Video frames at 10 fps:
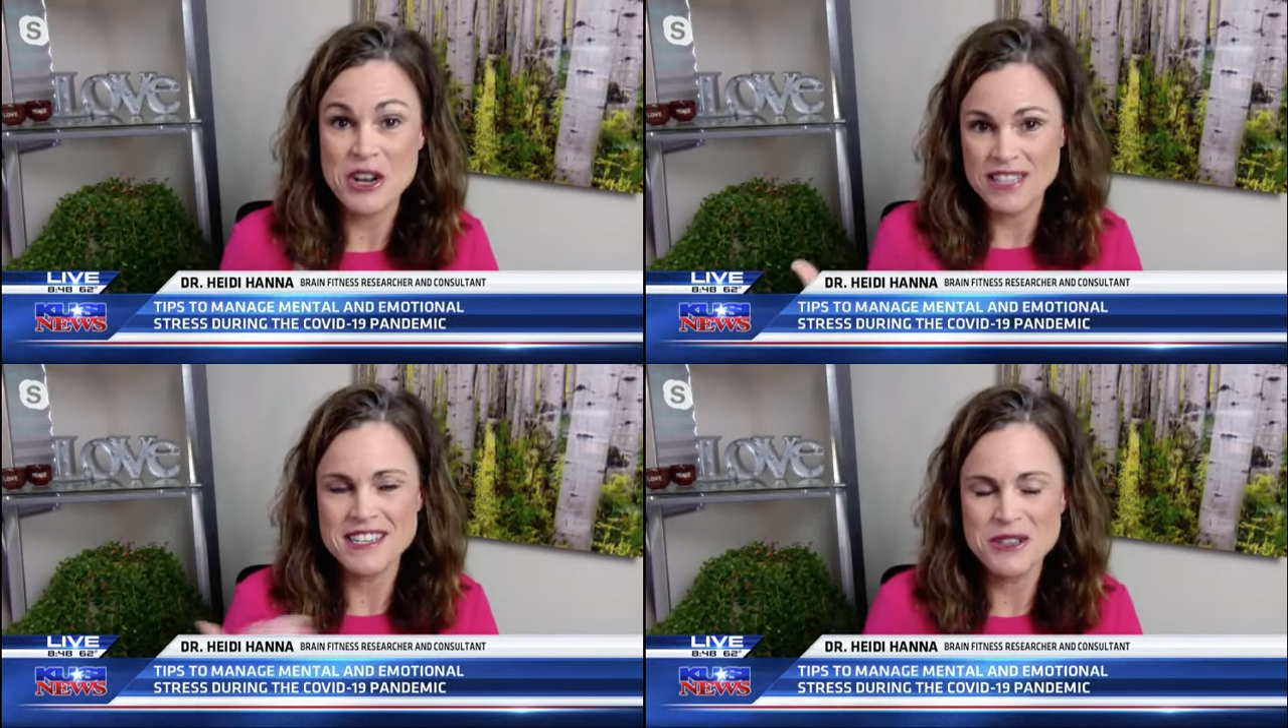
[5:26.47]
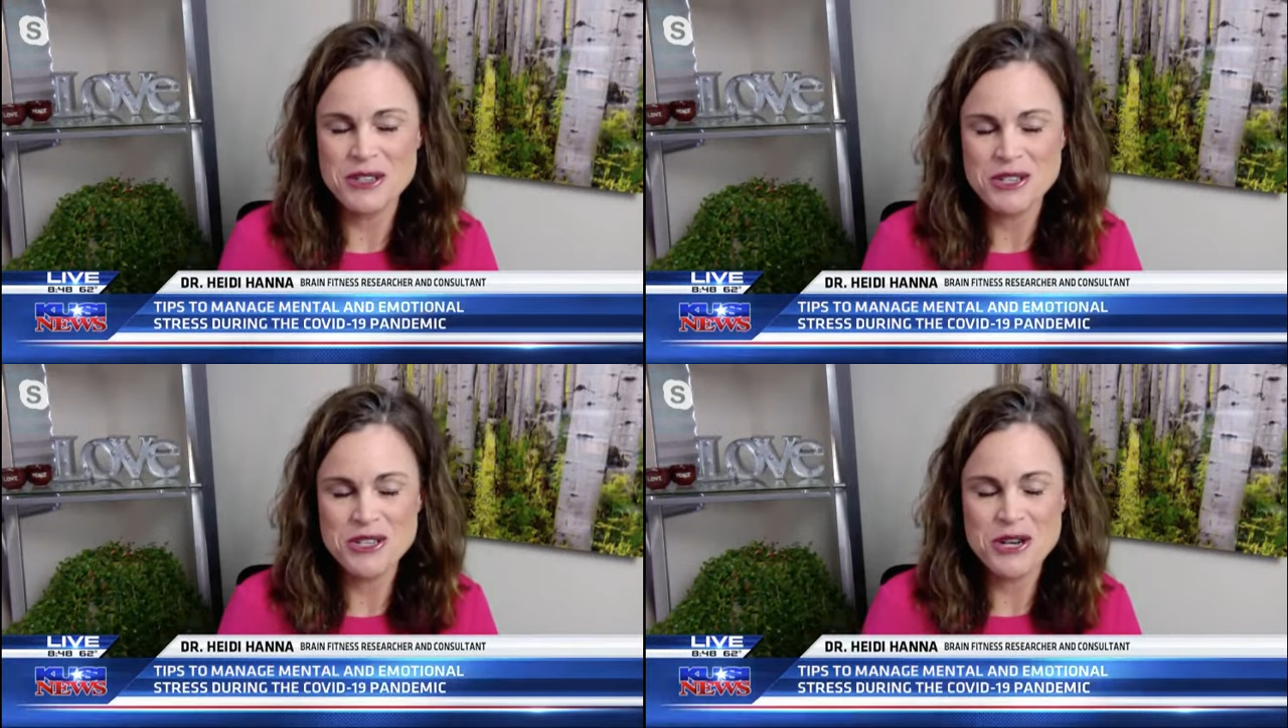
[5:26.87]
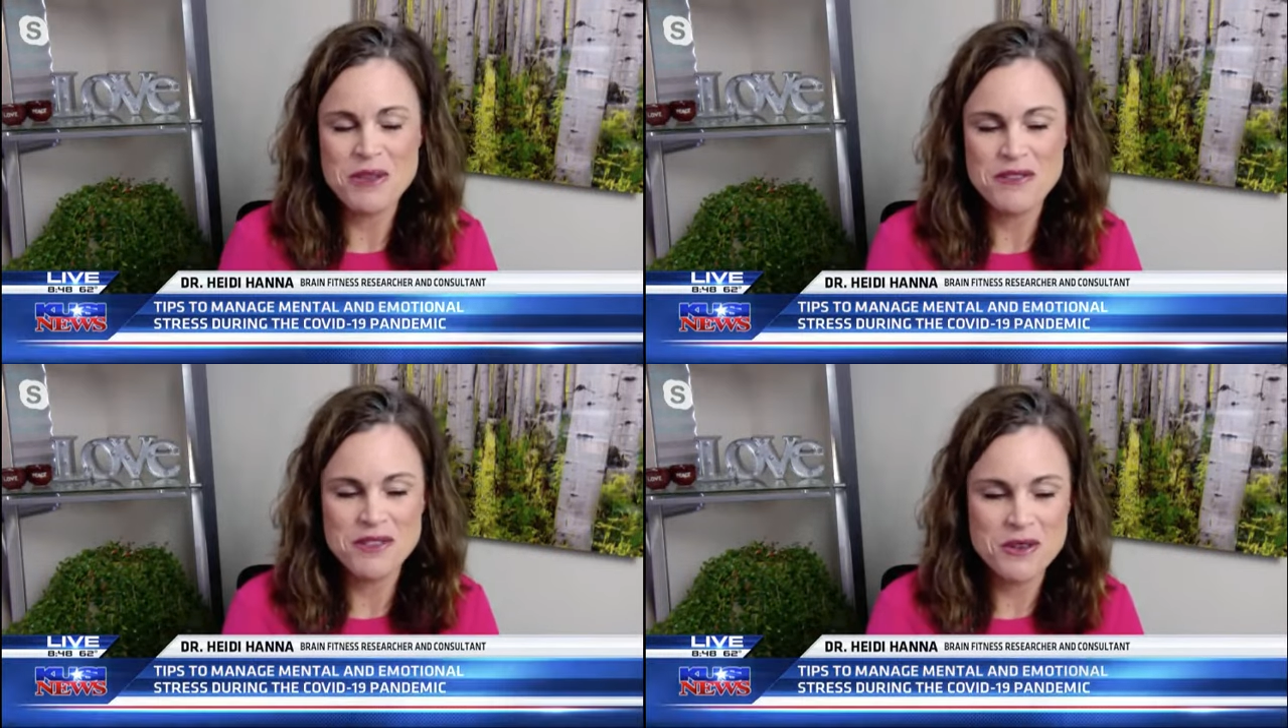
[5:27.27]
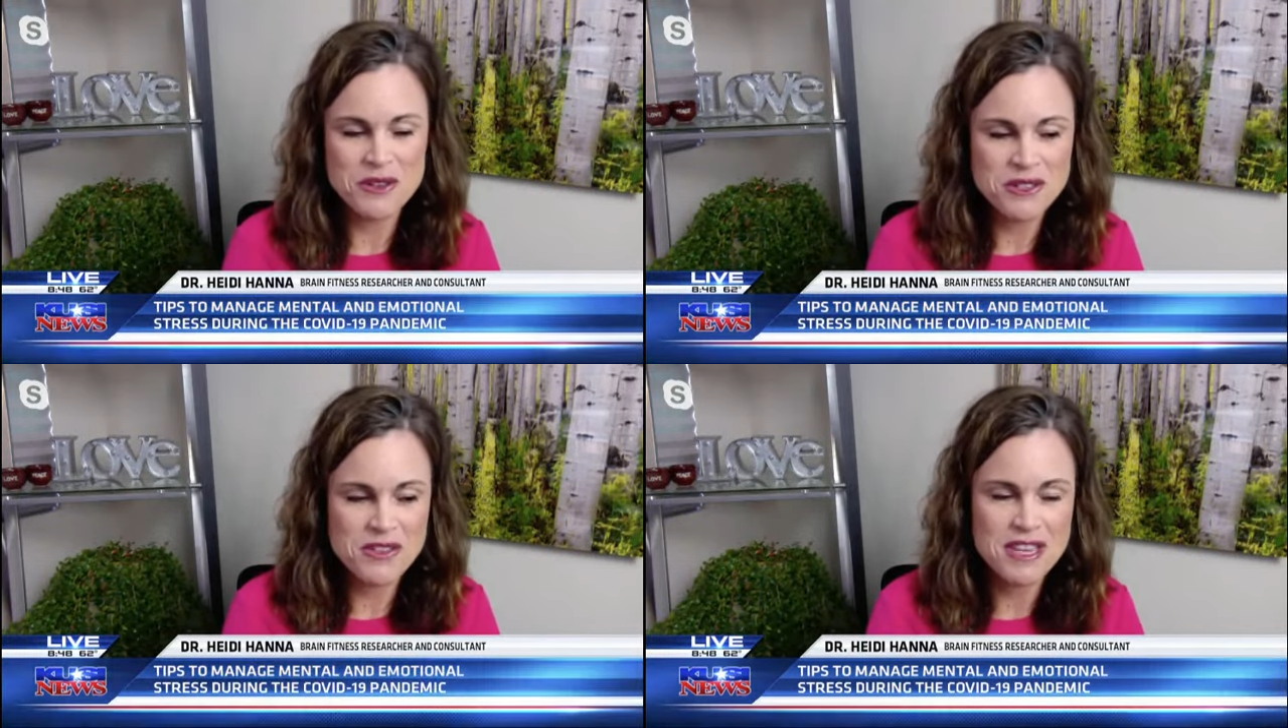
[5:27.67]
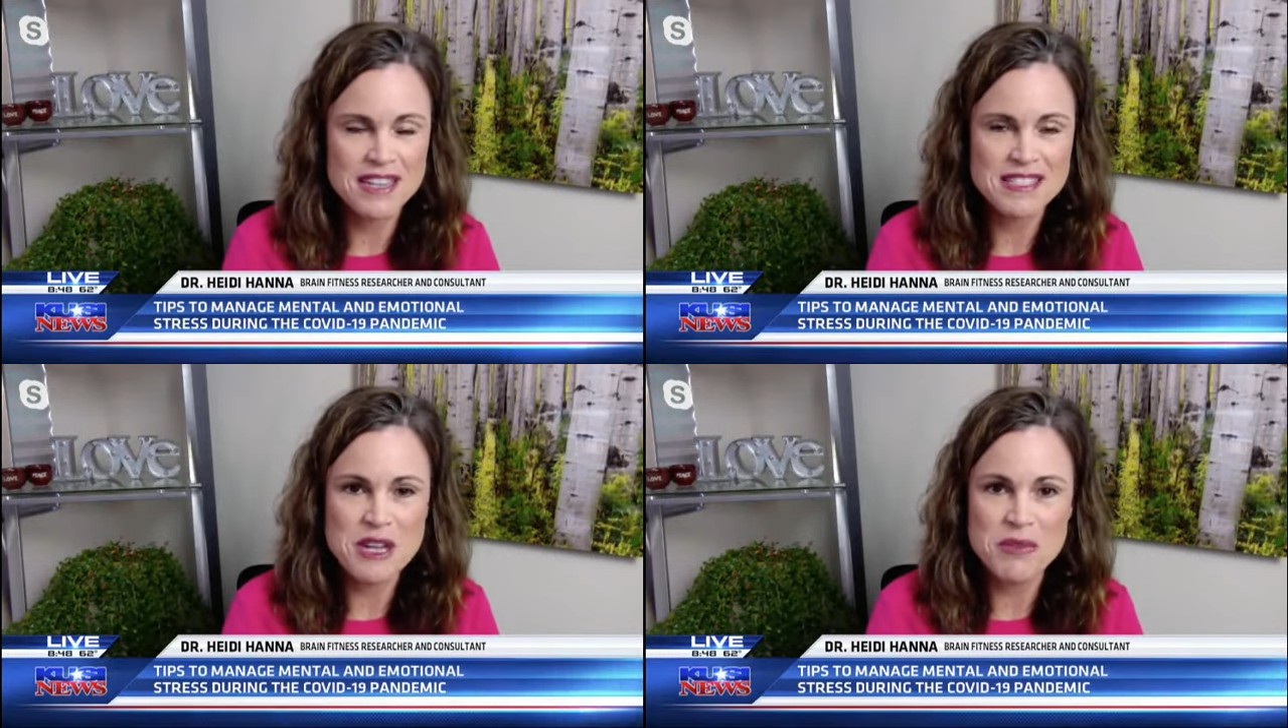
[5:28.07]
continue to share with viewers over the
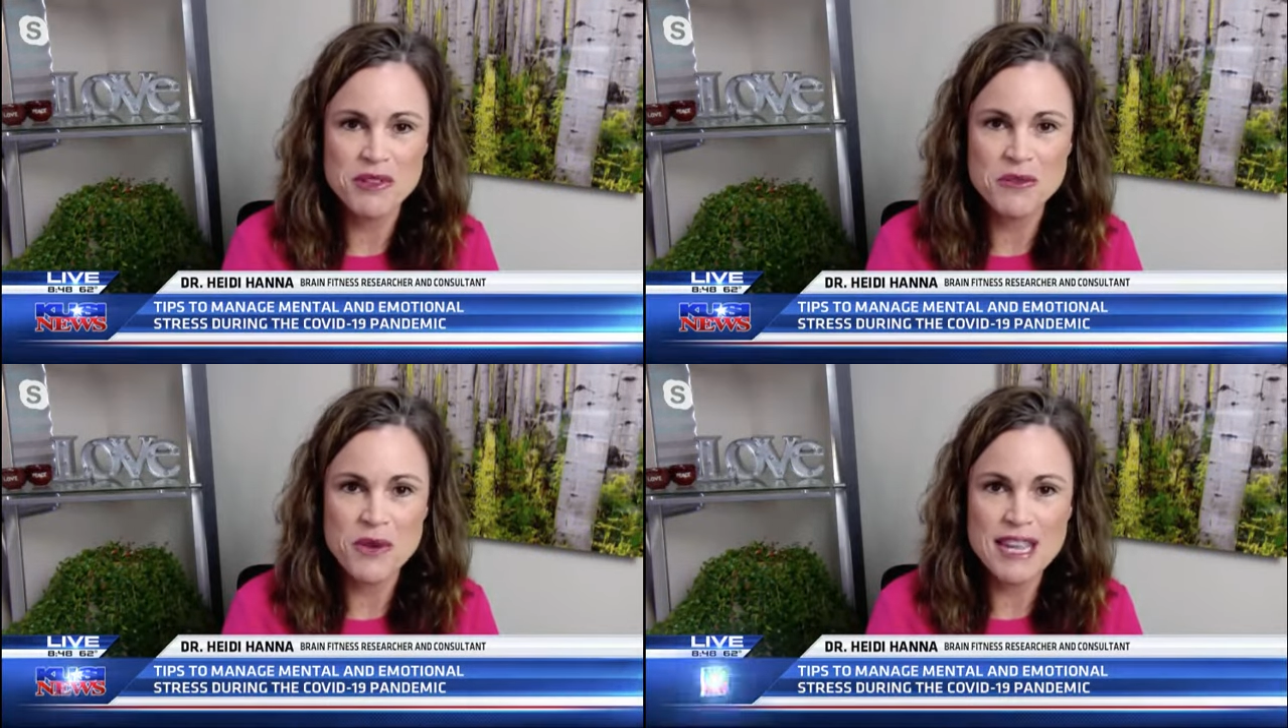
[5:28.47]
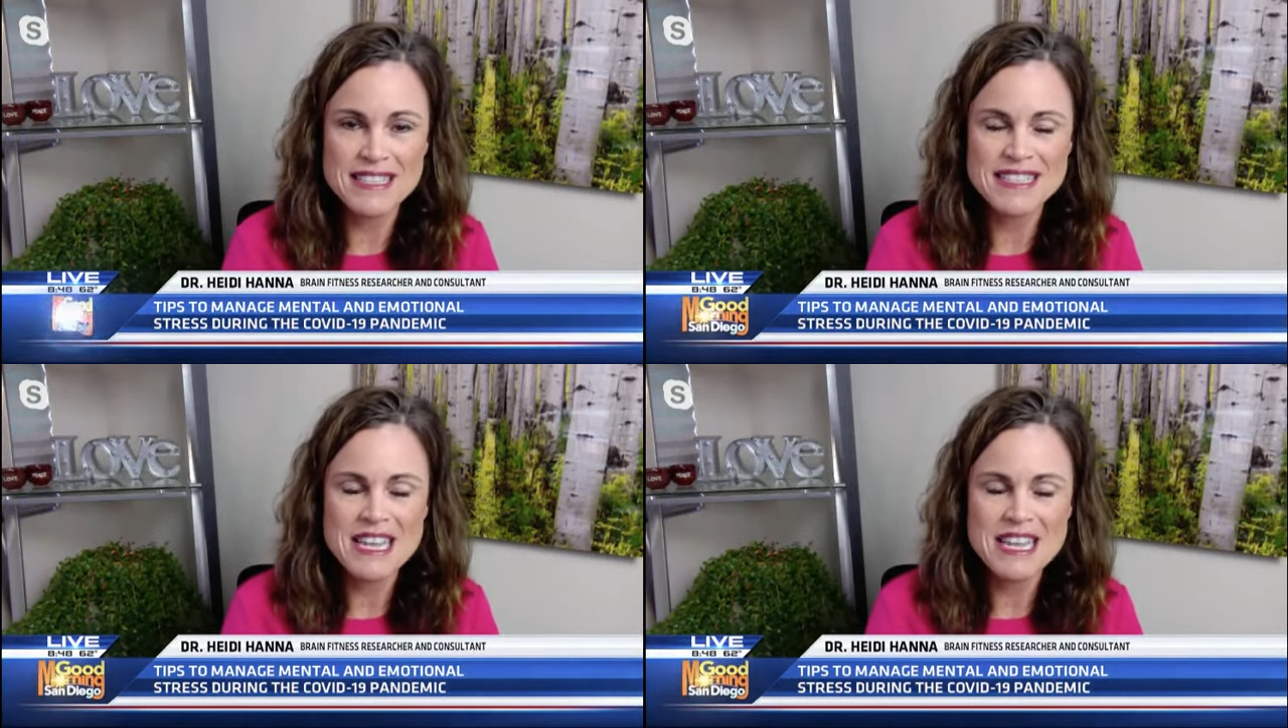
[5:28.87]
next couple of weeks.